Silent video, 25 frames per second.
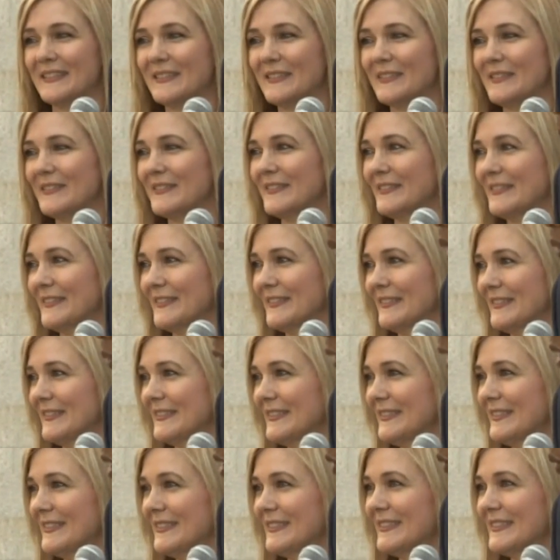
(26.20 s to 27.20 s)

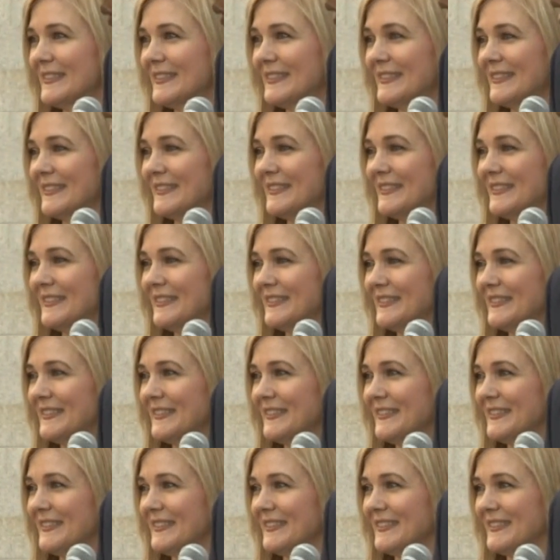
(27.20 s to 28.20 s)

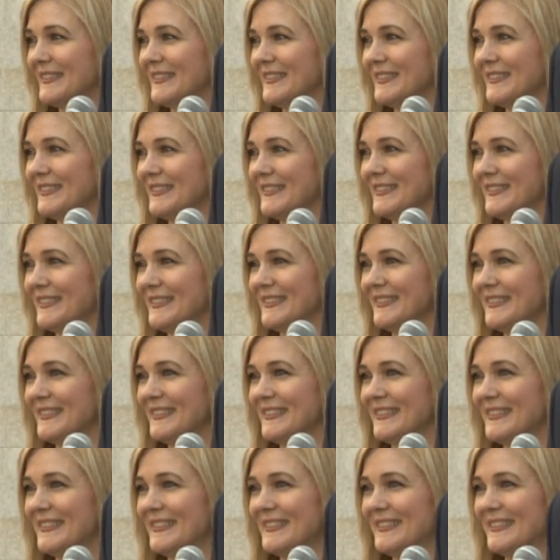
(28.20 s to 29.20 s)

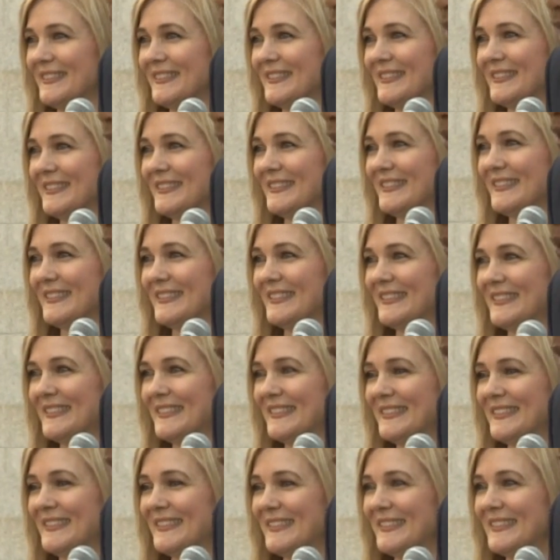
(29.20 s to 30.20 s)

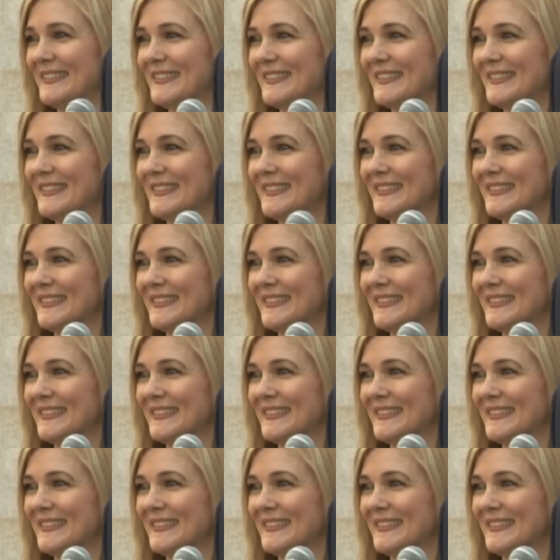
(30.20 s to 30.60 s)
This person isn't speaking.